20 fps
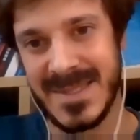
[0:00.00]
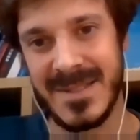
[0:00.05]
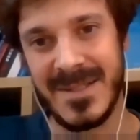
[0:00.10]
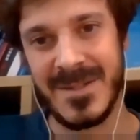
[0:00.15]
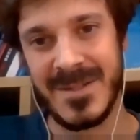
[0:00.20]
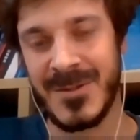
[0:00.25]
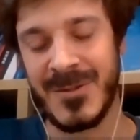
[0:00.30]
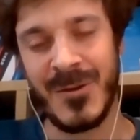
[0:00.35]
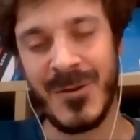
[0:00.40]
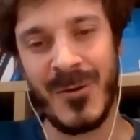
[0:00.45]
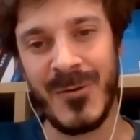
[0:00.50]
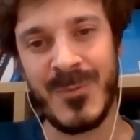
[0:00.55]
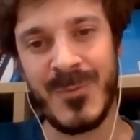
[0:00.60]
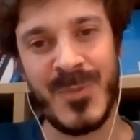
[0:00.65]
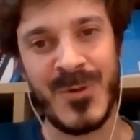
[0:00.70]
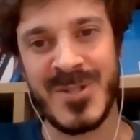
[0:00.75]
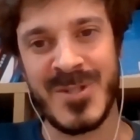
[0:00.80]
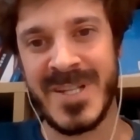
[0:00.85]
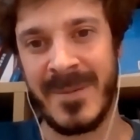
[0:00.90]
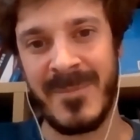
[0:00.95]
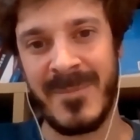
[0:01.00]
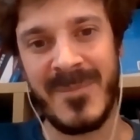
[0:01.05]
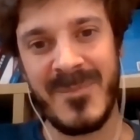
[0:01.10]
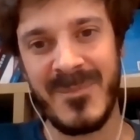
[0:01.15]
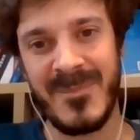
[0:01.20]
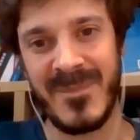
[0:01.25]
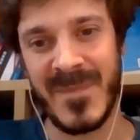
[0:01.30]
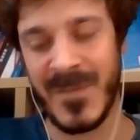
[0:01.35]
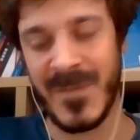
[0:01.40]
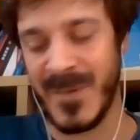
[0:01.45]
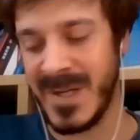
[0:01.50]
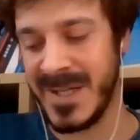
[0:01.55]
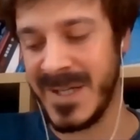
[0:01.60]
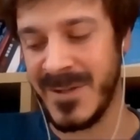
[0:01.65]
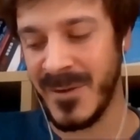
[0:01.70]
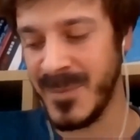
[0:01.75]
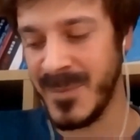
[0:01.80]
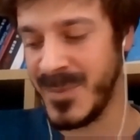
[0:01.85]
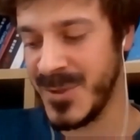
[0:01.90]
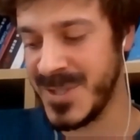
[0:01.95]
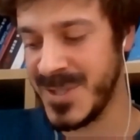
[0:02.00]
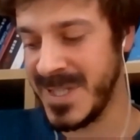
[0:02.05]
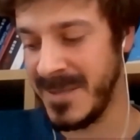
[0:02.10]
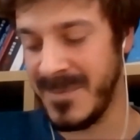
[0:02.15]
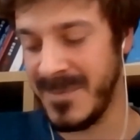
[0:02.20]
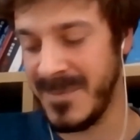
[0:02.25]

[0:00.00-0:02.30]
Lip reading: don't push them. Really, don't push them.